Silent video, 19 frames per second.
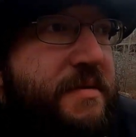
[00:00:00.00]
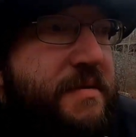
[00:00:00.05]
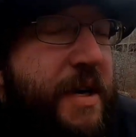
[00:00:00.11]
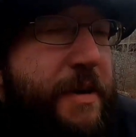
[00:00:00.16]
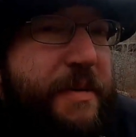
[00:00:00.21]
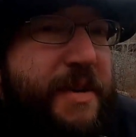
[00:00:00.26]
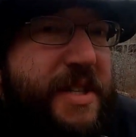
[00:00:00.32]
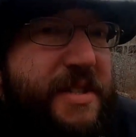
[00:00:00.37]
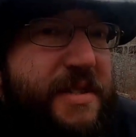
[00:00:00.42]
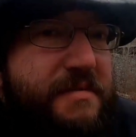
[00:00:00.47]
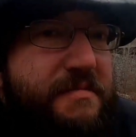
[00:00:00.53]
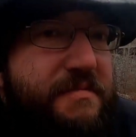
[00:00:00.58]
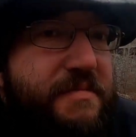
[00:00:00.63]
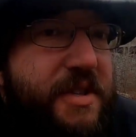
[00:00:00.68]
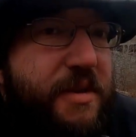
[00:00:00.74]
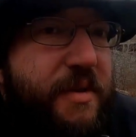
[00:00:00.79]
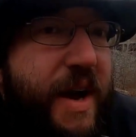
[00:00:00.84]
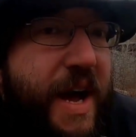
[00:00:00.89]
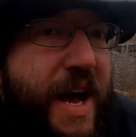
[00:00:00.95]
Probably just
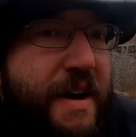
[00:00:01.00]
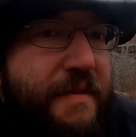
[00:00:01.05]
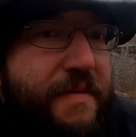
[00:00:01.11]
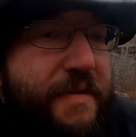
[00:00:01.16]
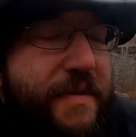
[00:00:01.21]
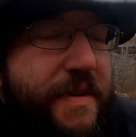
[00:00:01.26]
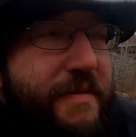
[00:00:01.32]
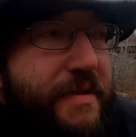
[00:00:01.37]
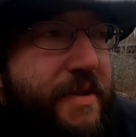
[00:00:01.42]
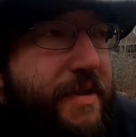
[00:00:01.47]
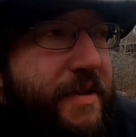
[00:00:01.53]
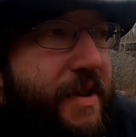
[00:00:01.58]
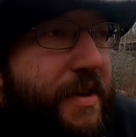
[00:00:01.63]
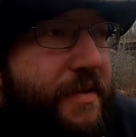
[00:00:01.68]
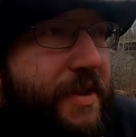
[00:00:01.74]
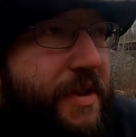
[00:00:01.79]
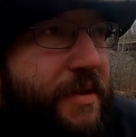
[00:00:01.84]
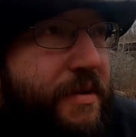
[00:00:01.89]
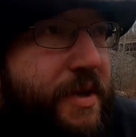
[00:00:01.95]
do half of
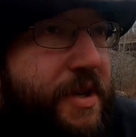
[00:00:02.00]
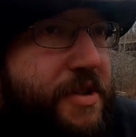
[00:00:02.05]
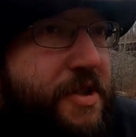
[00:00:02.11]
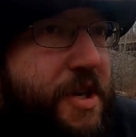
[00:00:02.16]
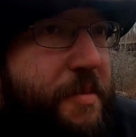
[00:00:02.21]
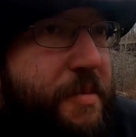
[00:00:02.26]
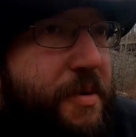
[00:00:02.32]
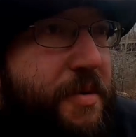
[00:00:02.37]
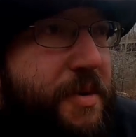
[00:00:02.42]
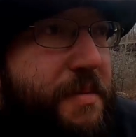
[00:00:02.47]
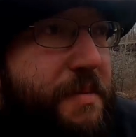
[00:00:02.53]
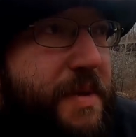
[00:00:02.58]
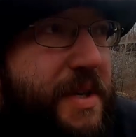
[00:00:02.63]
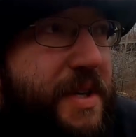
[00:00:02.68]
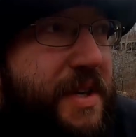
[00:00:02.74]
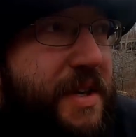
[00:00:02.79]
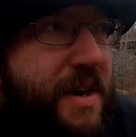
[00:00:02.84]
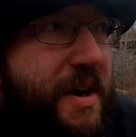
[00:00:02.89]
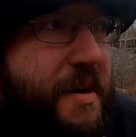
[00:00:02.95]
everything. The only trouble would
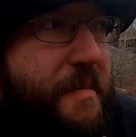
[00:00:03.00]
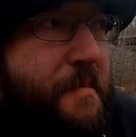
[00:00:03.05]
be